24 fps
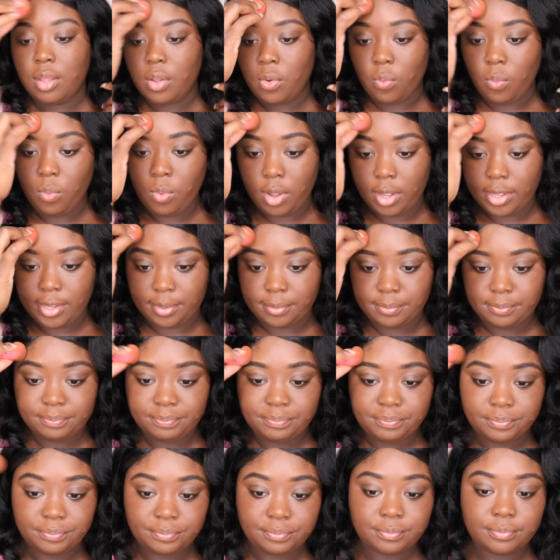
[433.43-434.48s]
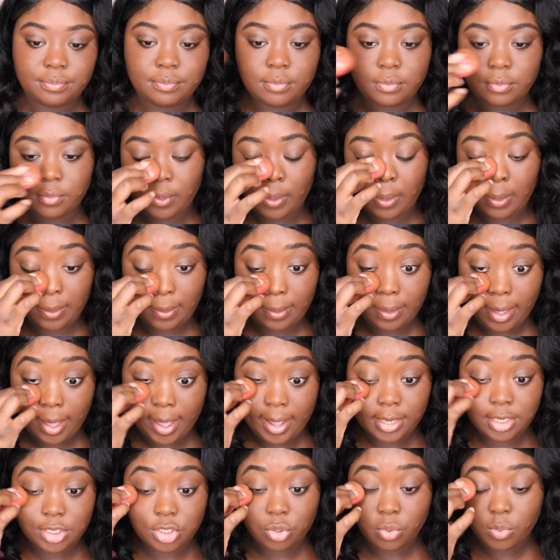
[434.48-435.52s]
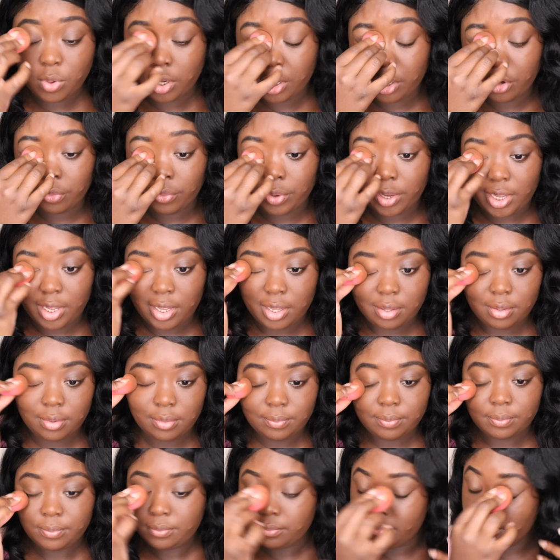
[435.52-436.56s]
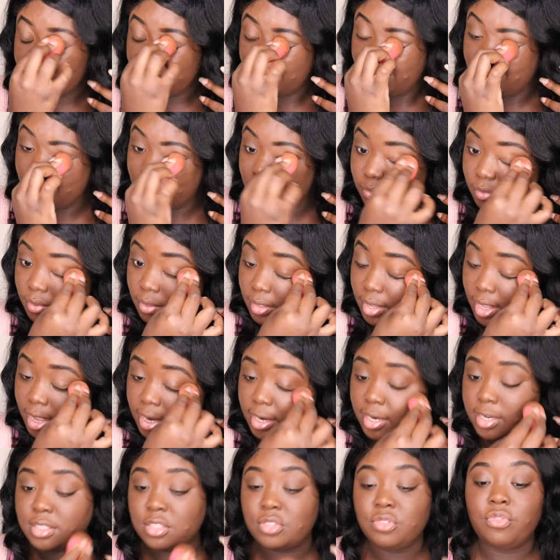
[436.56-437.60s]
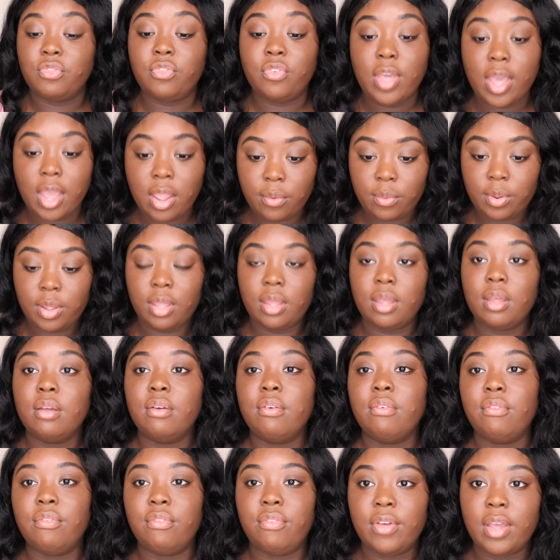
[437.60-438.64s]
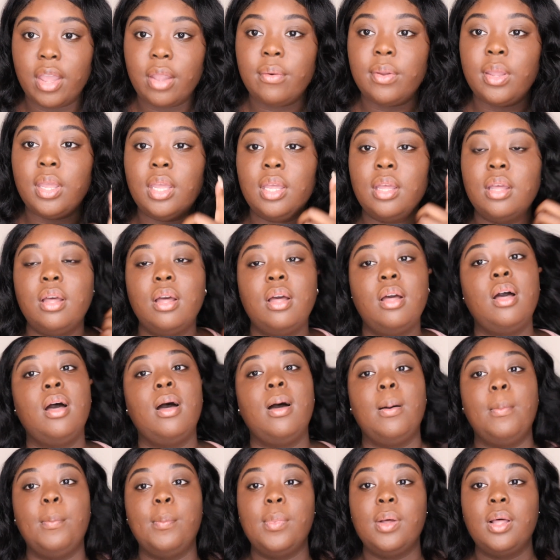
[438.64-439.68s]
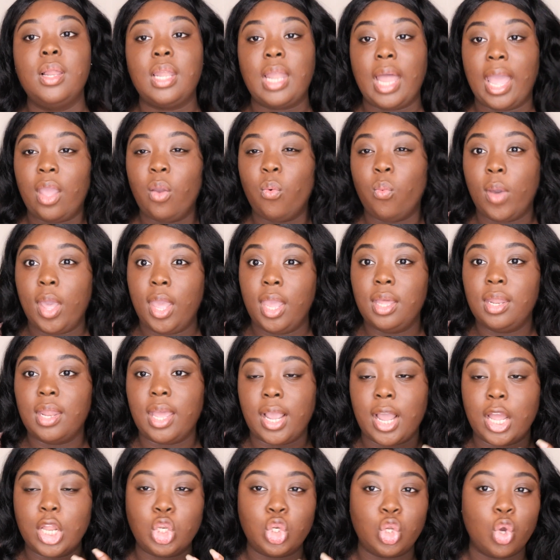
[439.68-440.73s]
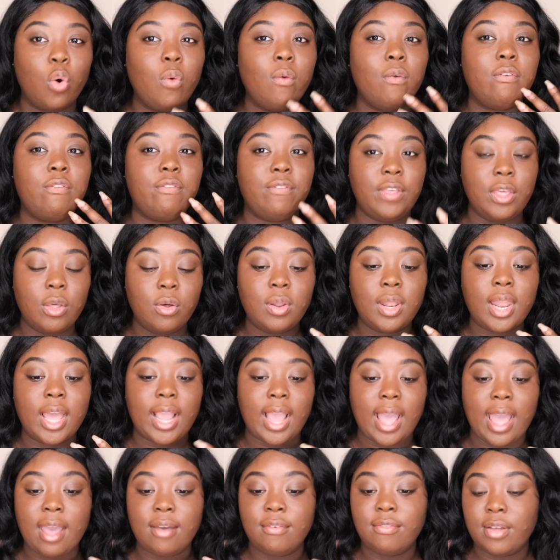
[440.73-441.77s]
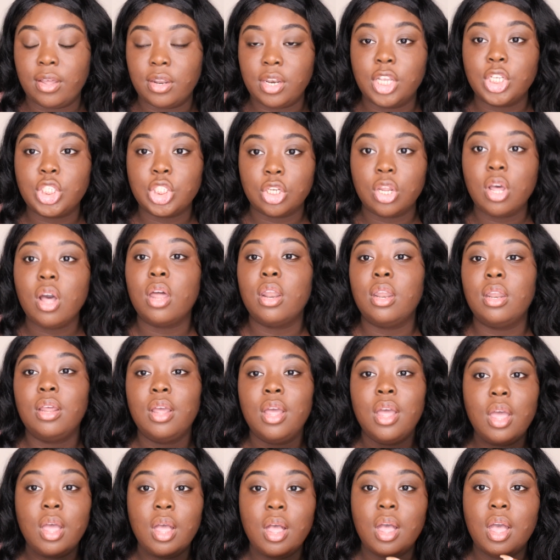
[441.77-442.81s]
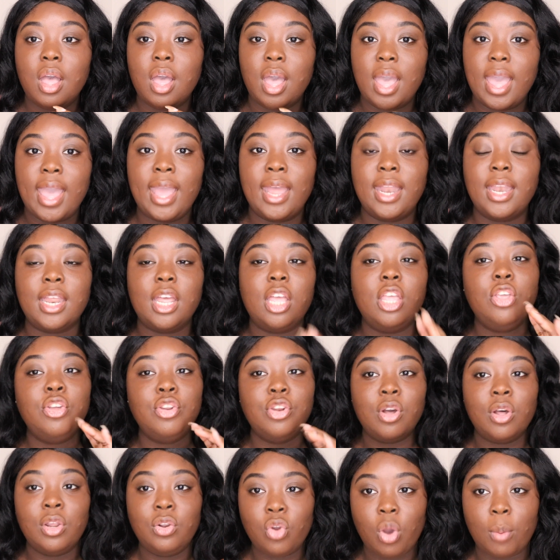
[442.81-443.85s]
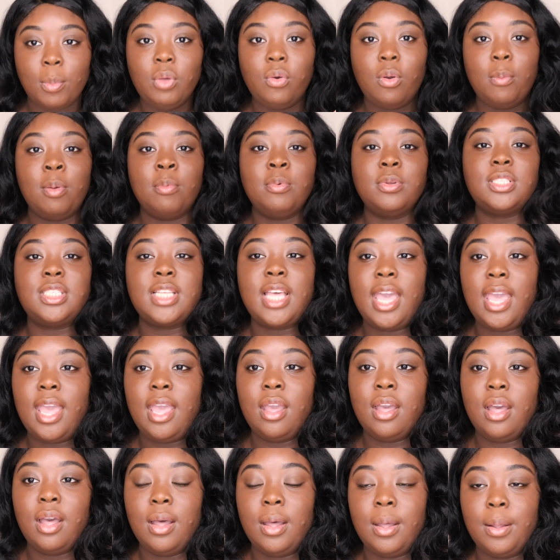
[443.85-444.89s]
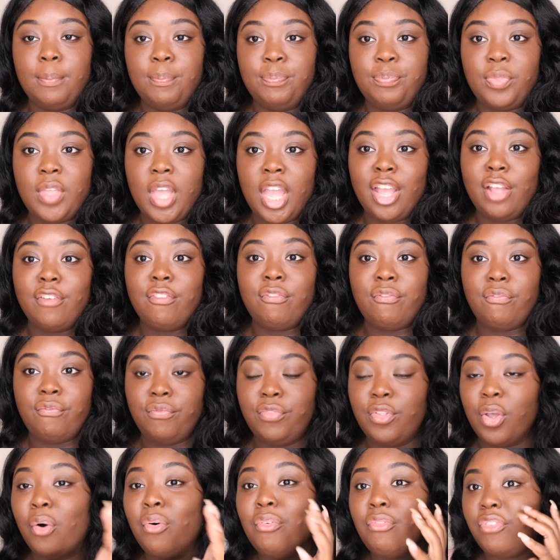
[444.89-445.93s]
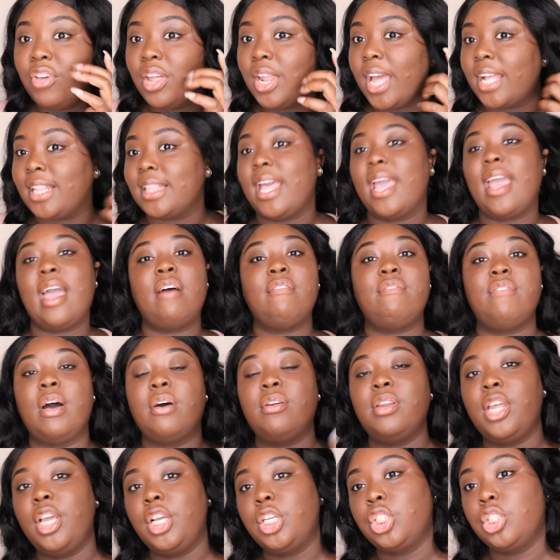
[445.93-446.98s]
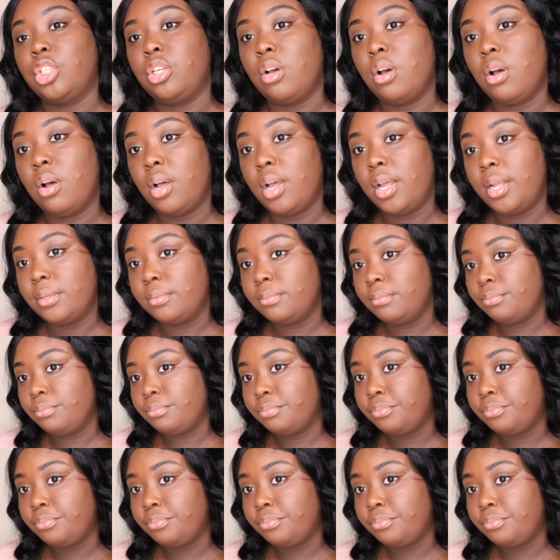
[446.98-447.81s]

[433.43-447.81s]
1, I do agree that it is very, very lightweight. Like I don't feel like I have foundation on. And you know, normally when people say they don't feel like they have foundation on,